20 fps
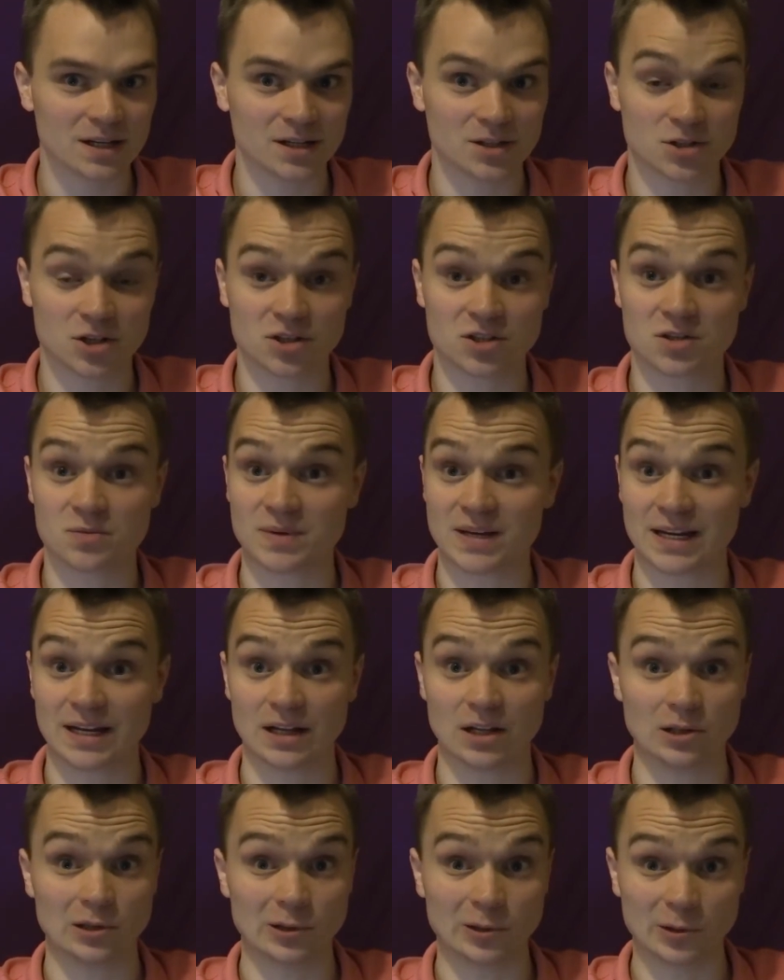is just to be
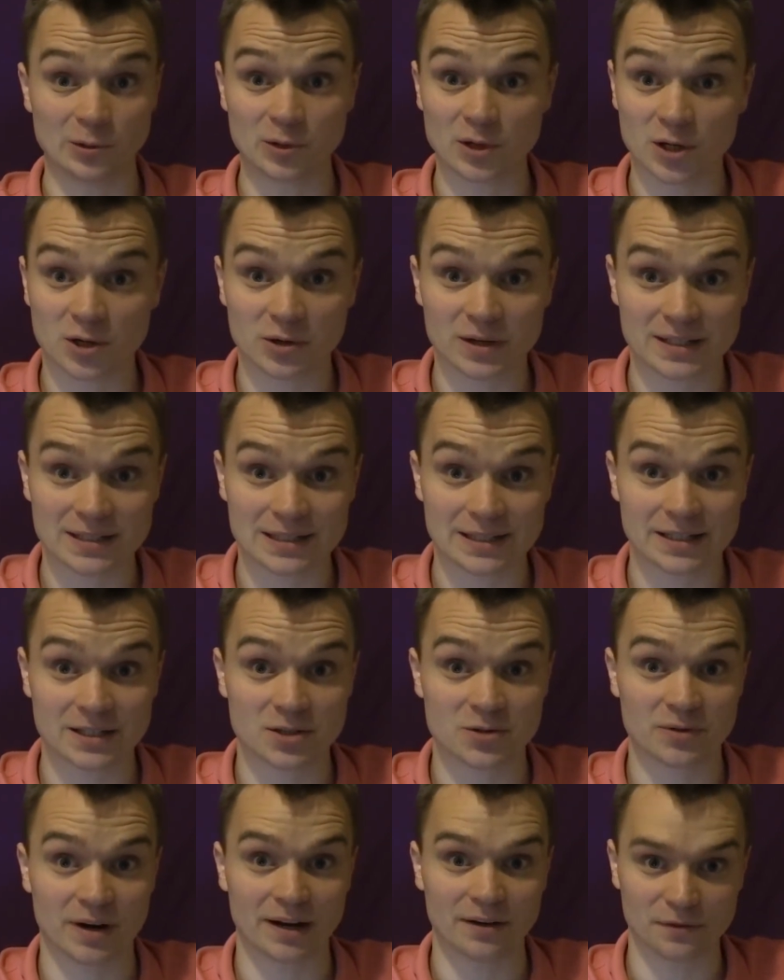ludicrously
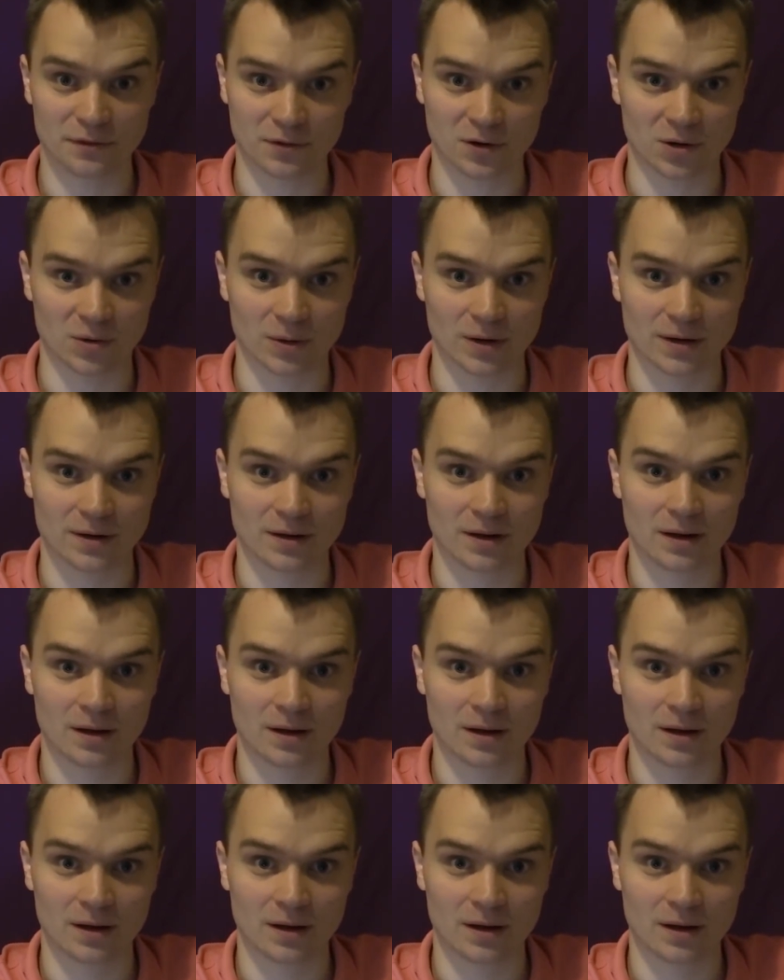straightforward.